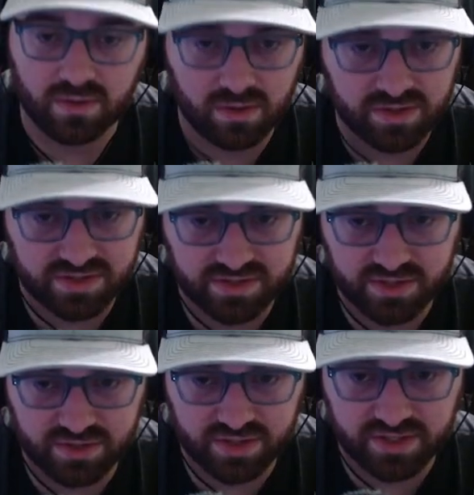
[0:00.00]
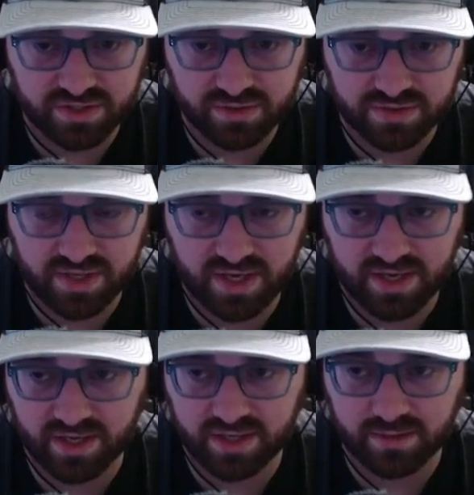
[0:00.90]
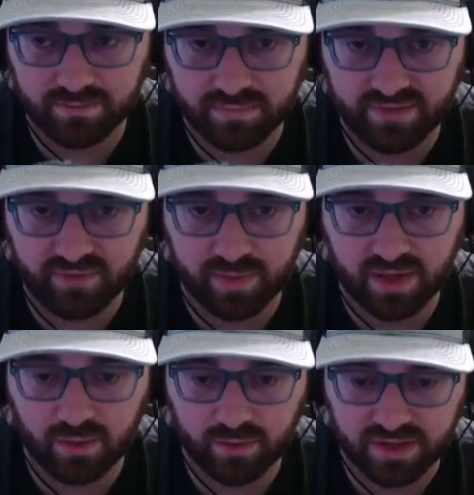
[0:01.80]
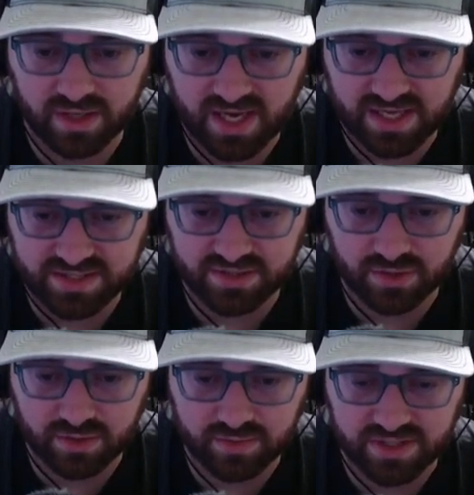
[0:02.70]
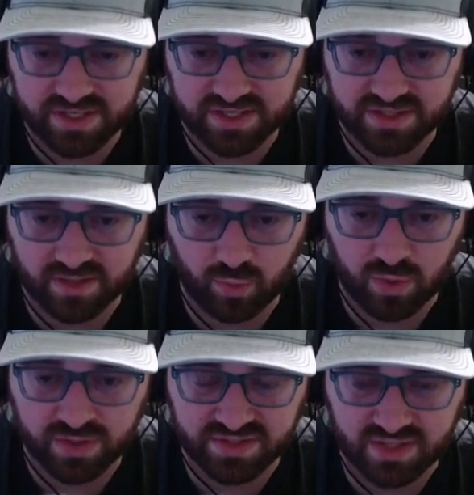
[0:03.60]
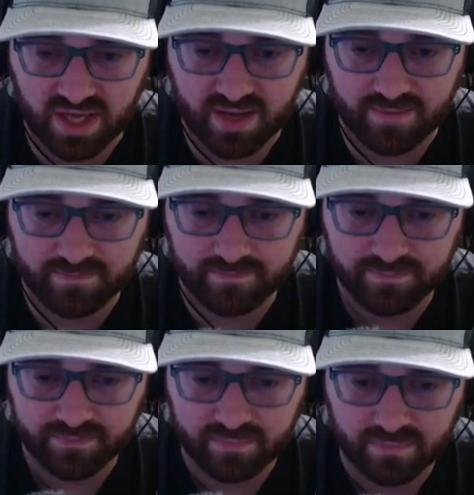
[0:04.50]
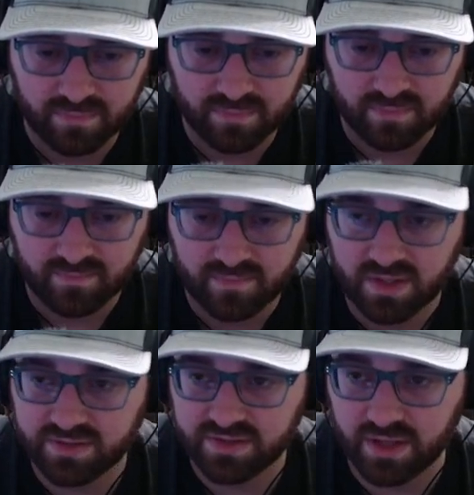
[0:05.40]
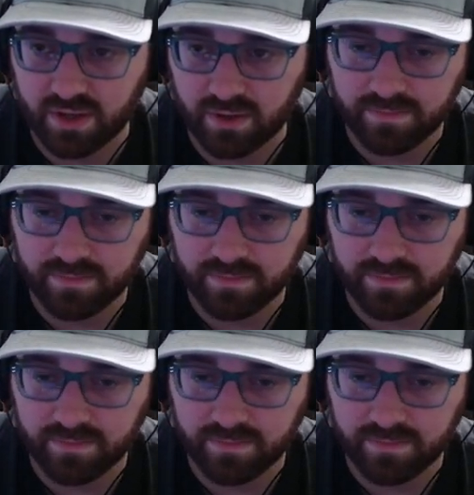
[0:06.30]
this is usually a 2-slot item, but if you pair it with the gas tube, it takes up 1 slot. So